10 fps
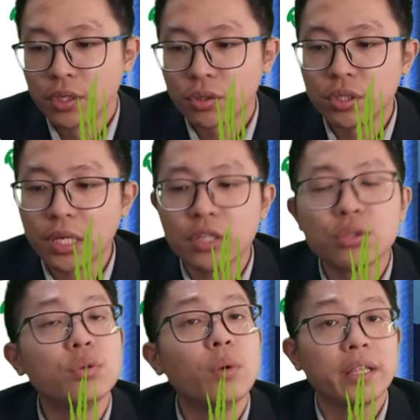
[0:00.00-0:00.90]
So just
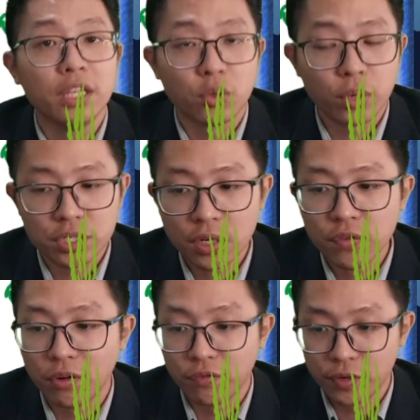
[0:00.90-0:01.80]
do one equation
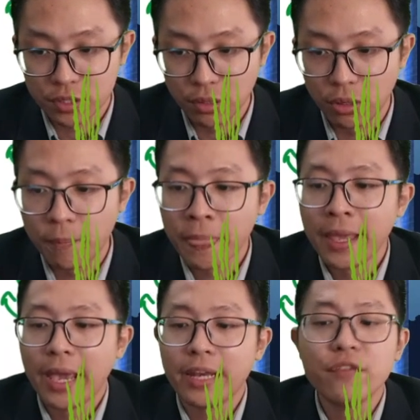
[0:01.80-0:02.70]
for first law.
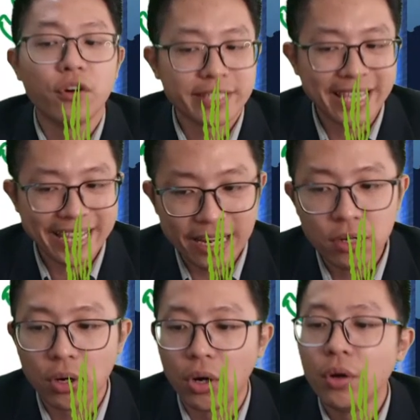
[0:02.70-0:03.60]
And then for second
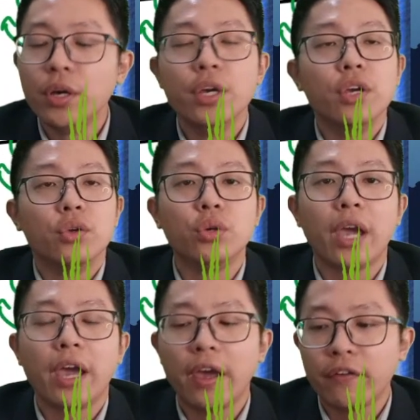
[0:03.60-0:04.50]
law, you
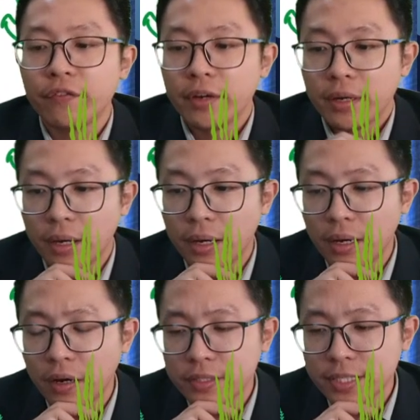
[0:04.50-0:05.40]
have
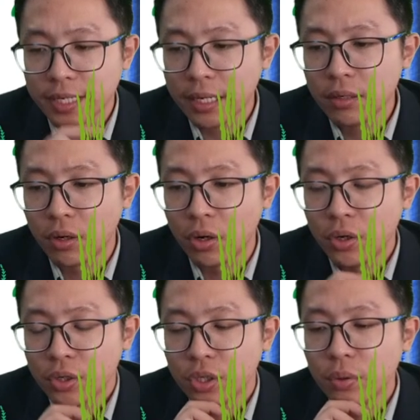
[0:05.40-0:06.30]

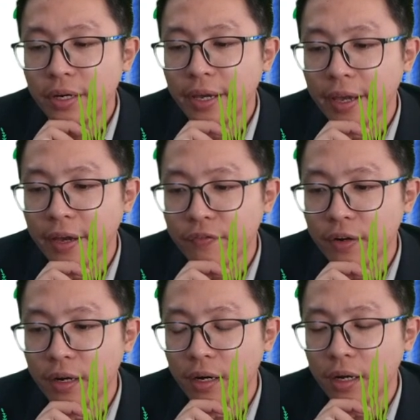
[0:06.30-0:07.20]
you will have
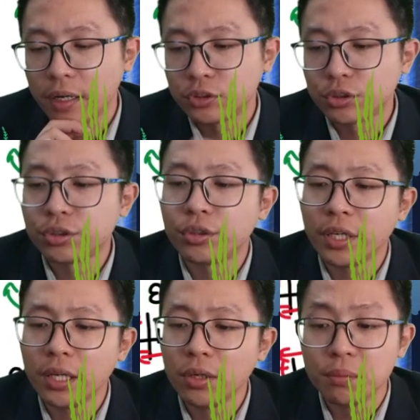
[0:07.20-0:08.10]

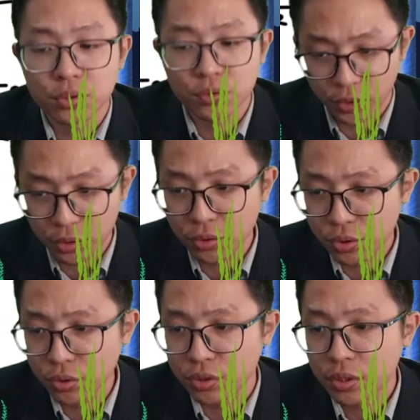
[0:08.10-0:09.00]
three loops for you to
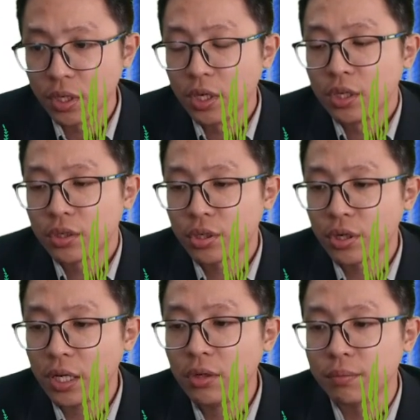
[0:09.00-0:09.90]
choose.
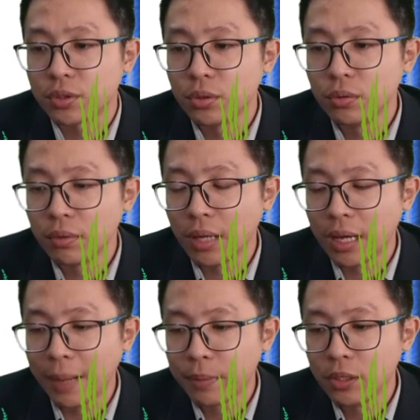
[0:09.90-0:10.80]
Three loops,
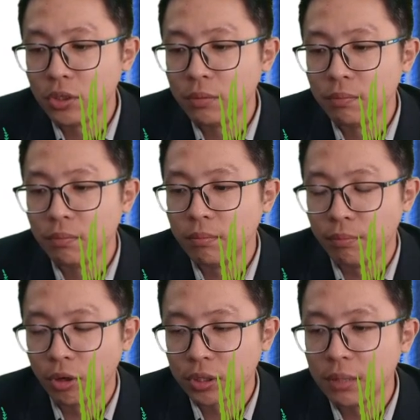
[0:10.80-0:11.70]
upper loop,
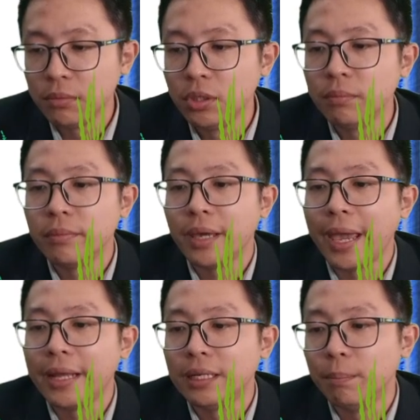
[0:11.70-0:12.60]
bottom loop,
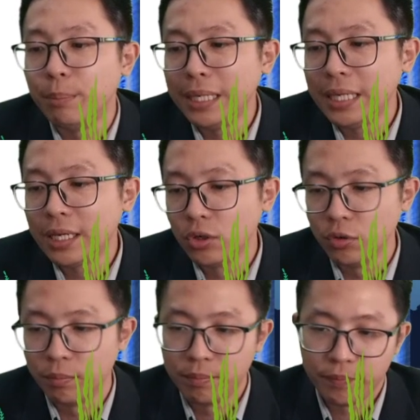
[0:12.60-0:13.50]
and the big
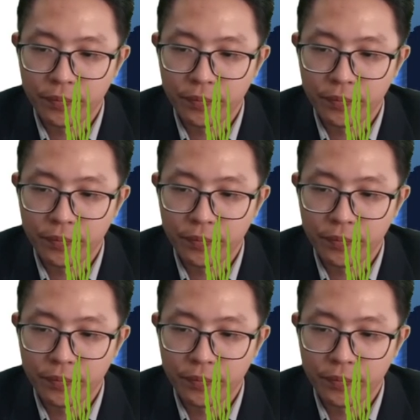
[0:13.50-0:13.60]
loop.